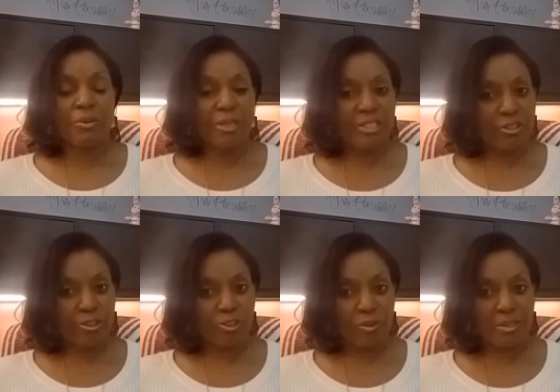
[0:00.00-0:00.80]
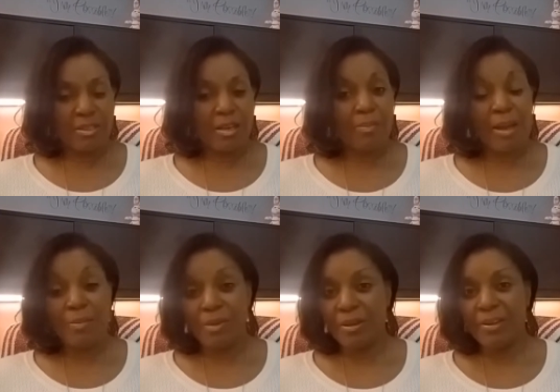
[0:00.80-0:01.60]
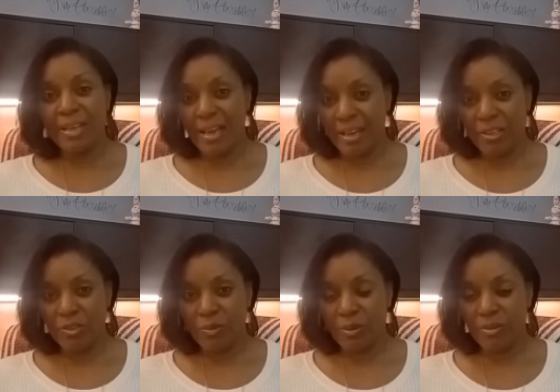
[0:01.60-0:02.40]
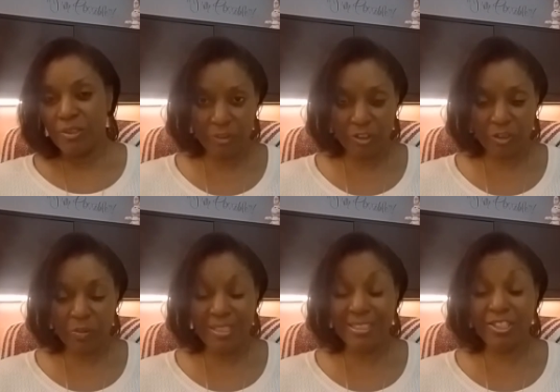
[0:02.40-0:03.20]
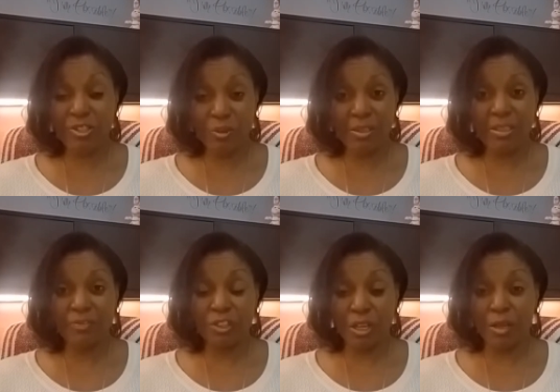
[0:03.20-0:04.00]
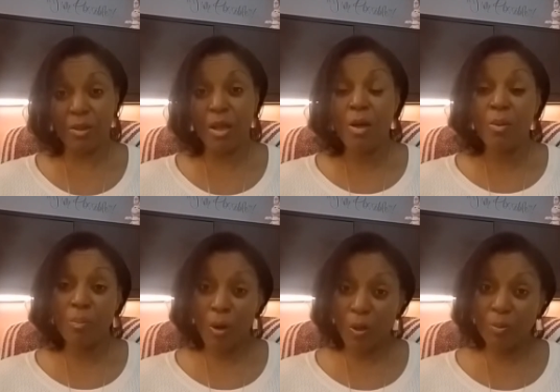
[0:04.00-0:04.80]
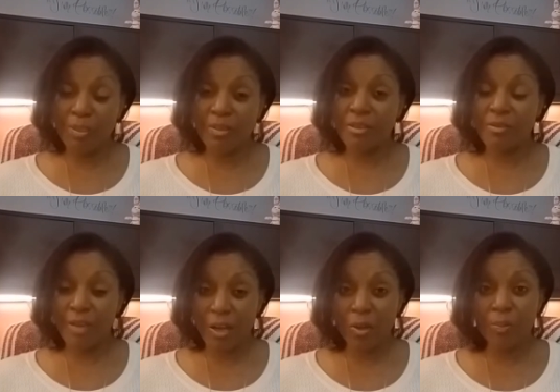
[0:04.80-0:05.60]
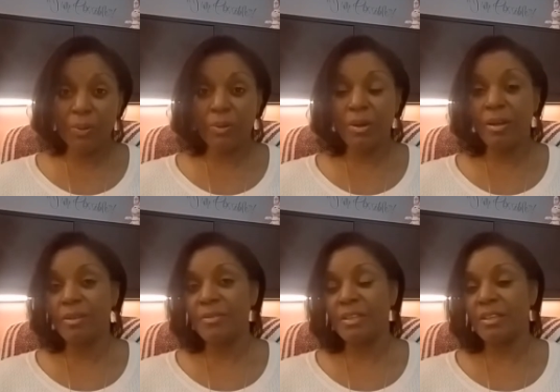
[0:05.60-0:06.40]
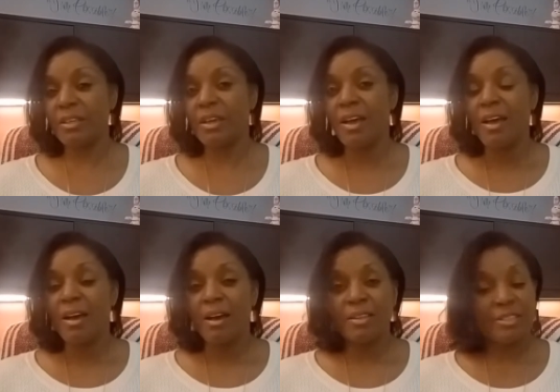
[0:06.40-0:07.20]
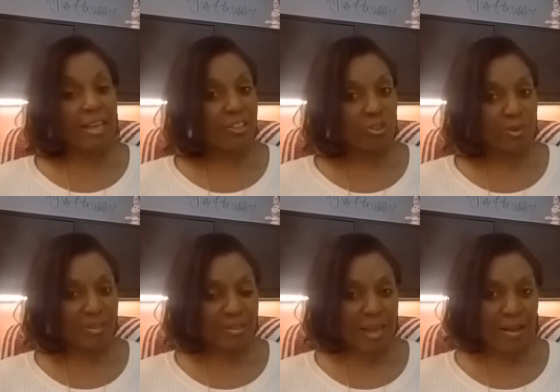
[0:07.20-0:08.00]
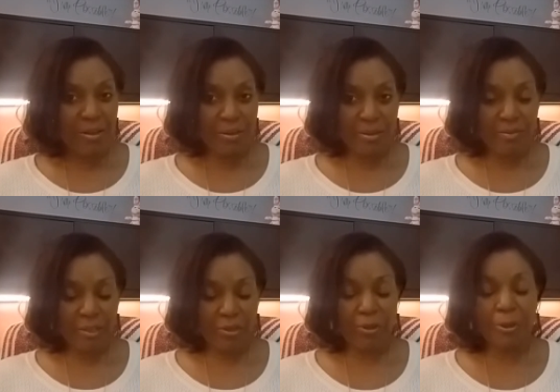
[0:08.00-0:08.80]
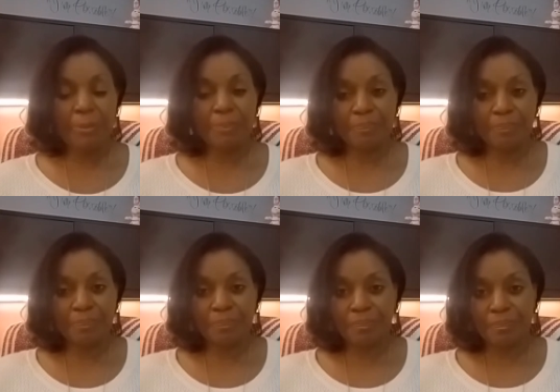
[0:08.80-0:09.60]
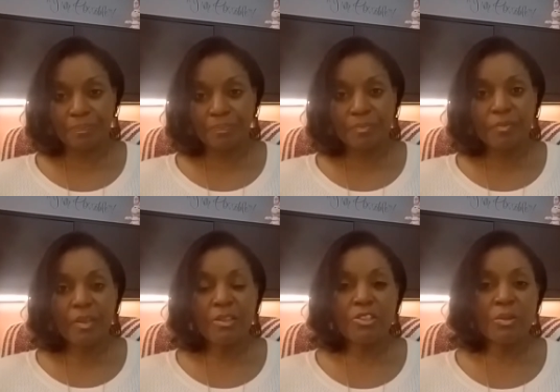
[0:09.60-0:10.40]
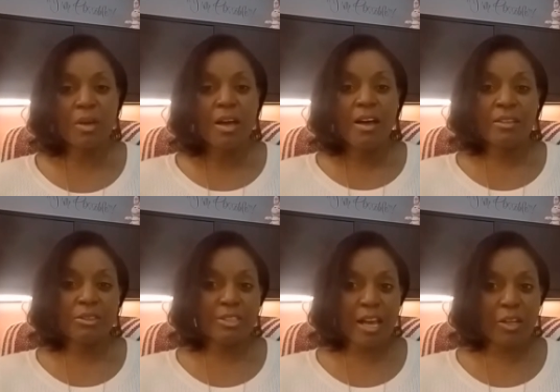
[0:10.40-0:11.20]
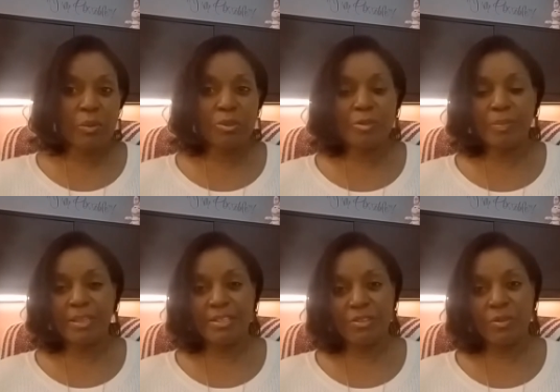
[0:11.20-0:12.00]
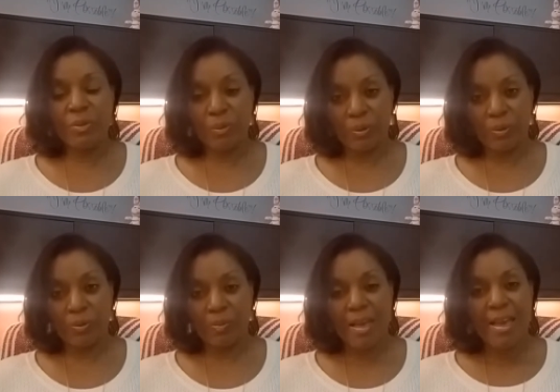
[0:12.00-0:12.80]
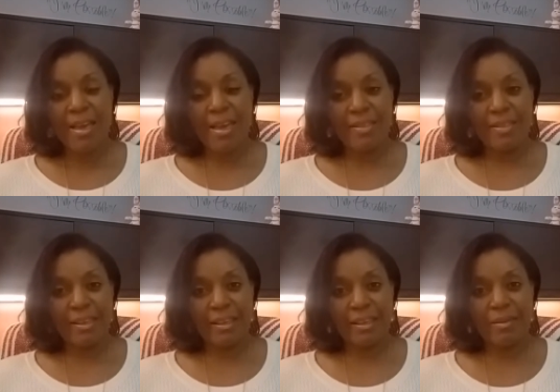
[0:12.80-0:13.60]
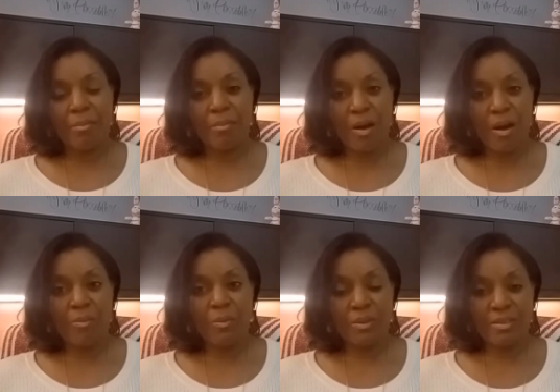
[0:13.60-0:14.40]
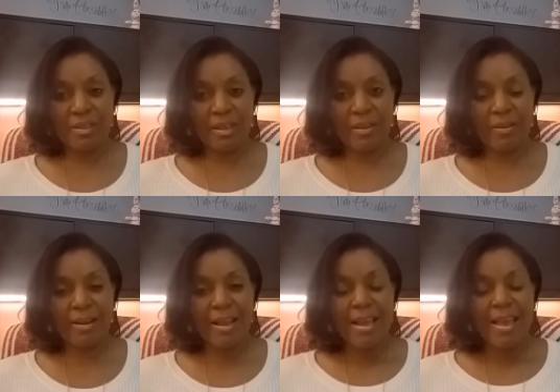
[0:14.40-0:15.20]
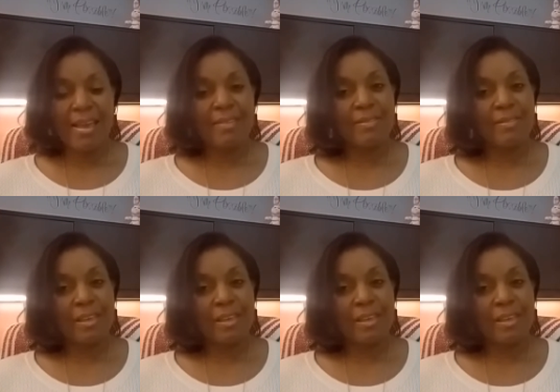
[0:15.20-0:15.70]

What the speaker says: research was done by Mary Ainsworth. She was a student of John Bowlby, the developer of the attachment styles theory. So a little toddler was placed in the room, and then mom was there and